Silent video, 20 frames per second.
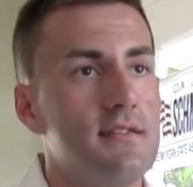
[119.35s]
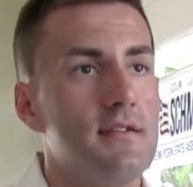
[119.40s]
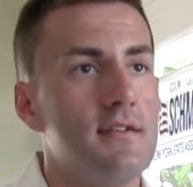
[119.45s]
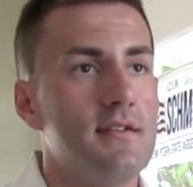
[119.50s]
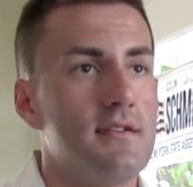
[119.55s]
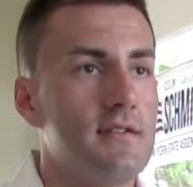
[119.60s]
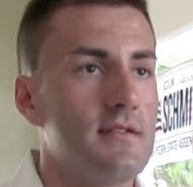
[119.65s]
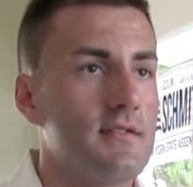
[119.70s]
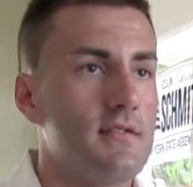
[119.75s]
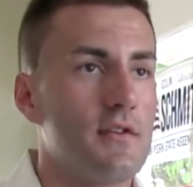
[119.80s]

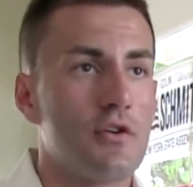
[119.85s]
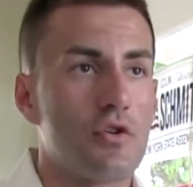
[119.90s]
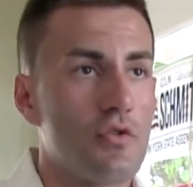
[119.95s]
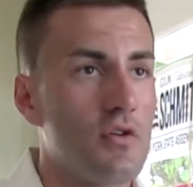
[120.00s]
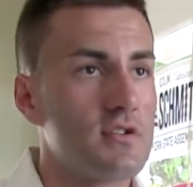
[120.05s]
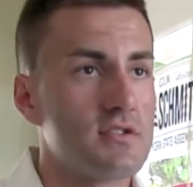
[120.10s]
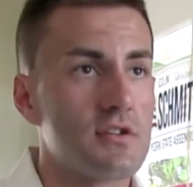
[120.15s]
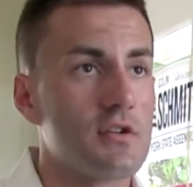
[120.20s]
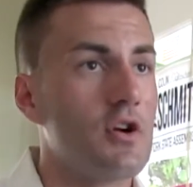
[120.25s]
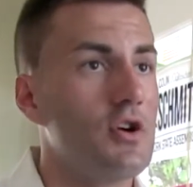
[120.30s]
uh,
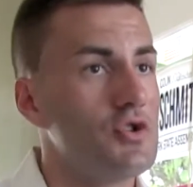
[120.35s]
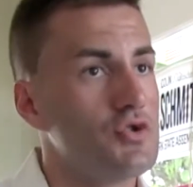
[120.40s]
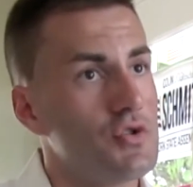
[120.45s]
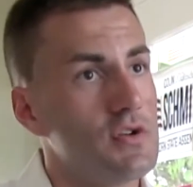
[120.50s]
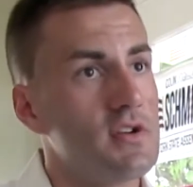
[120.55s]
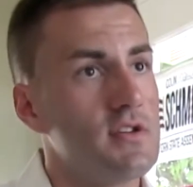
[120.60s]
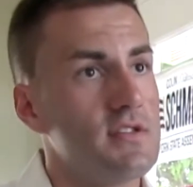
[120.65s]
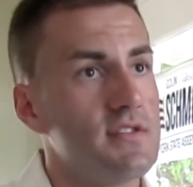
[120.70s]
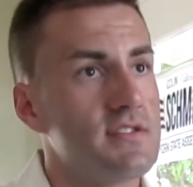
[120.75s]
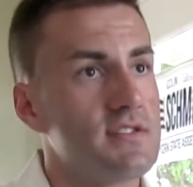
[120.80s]
across the country
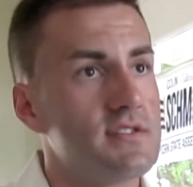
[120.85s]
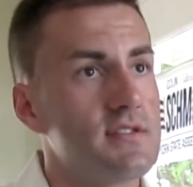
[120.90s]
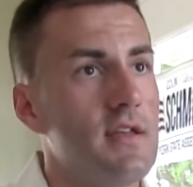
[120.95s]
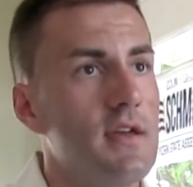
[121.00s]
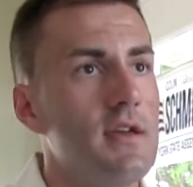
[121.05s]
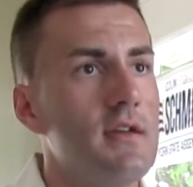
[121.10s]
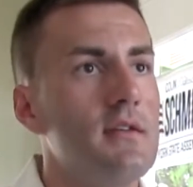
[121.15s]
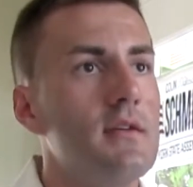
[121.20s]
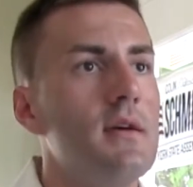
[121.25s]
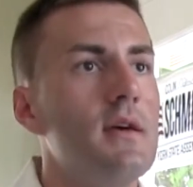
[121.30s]
and in the
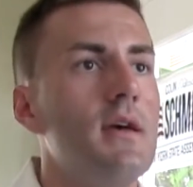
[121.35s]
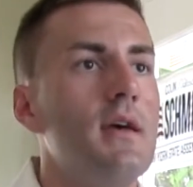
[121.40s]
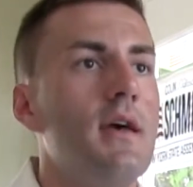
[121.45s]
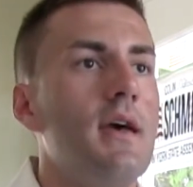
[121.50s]
state.